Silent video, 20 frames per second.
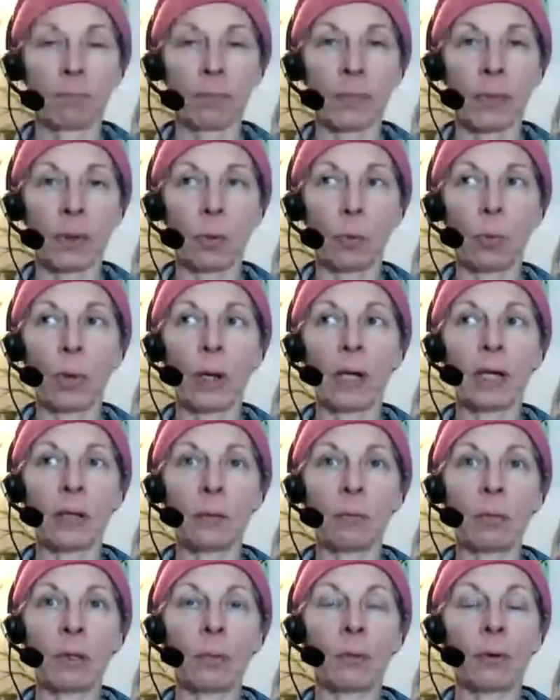way
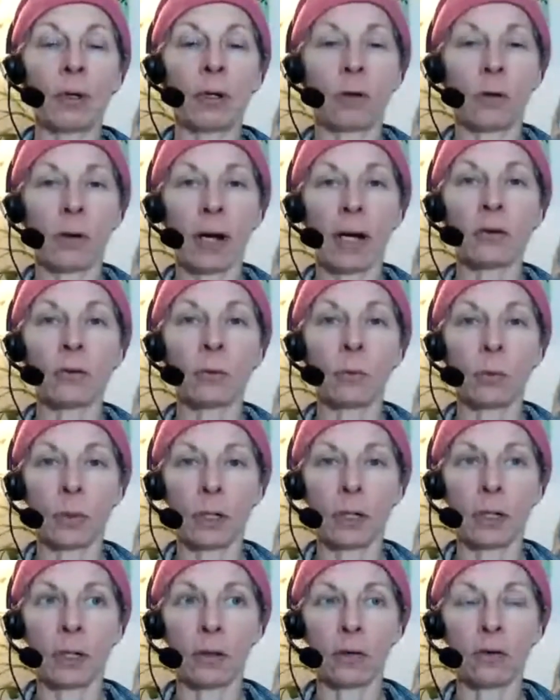that people interact with one
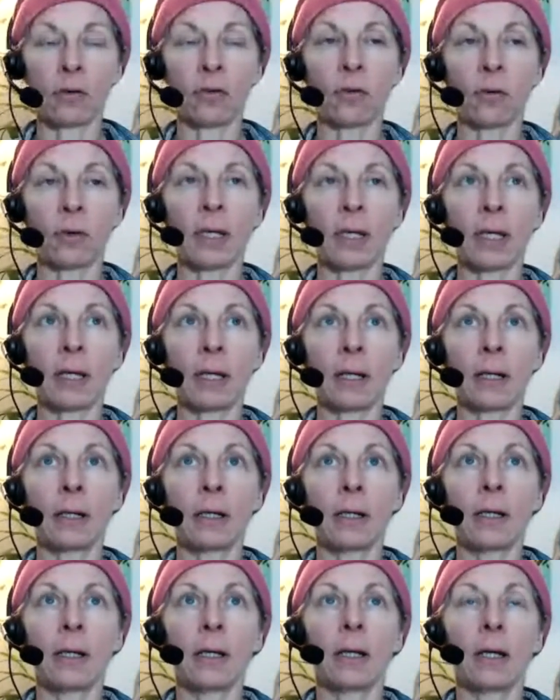another. So again,
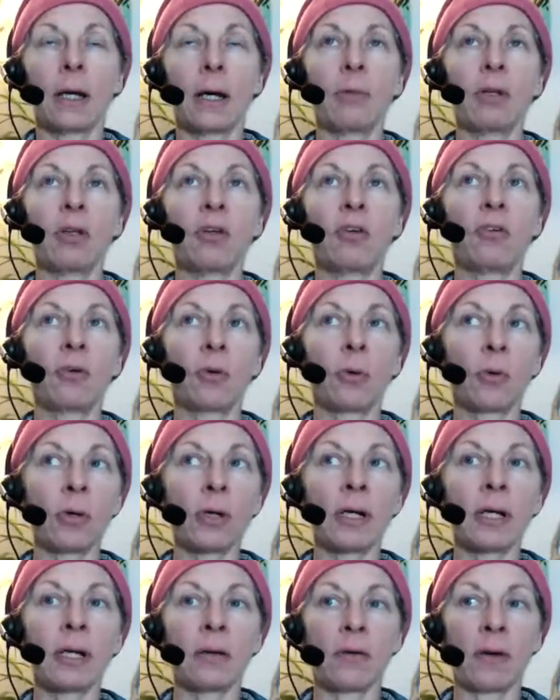a
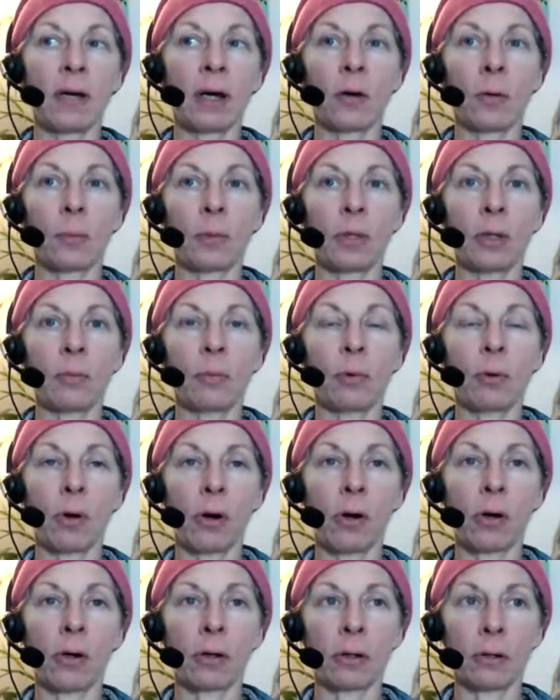majority of how people
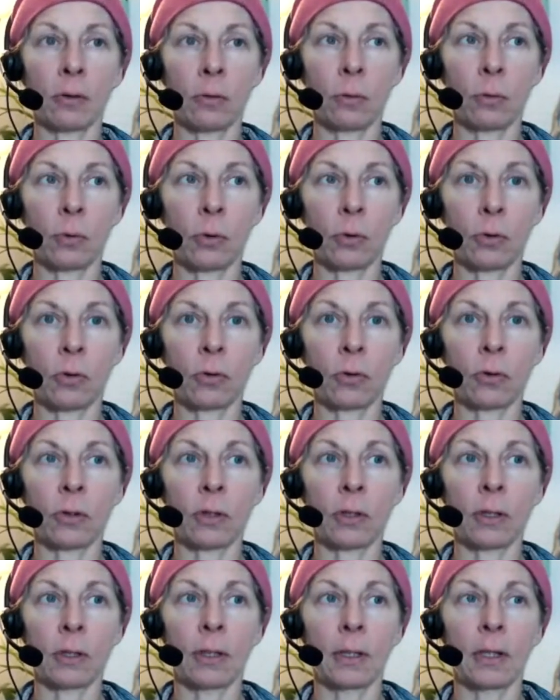are in the world
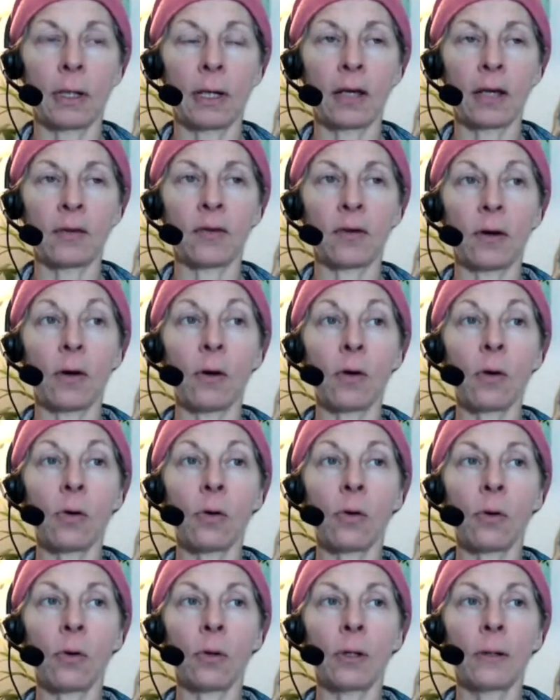as a
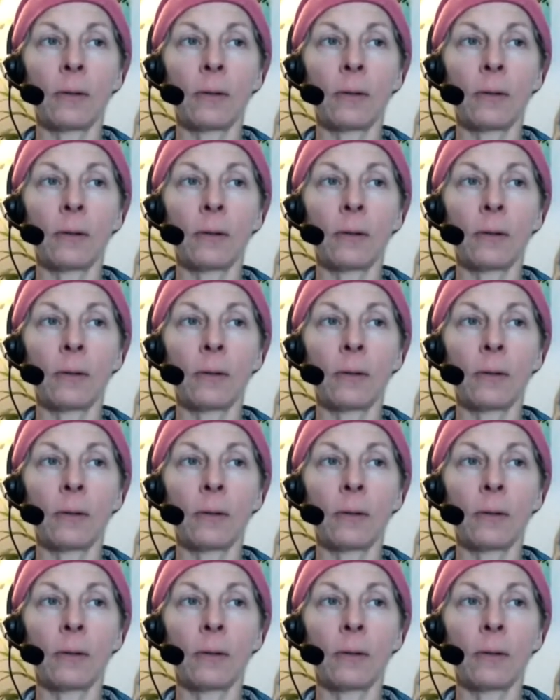whole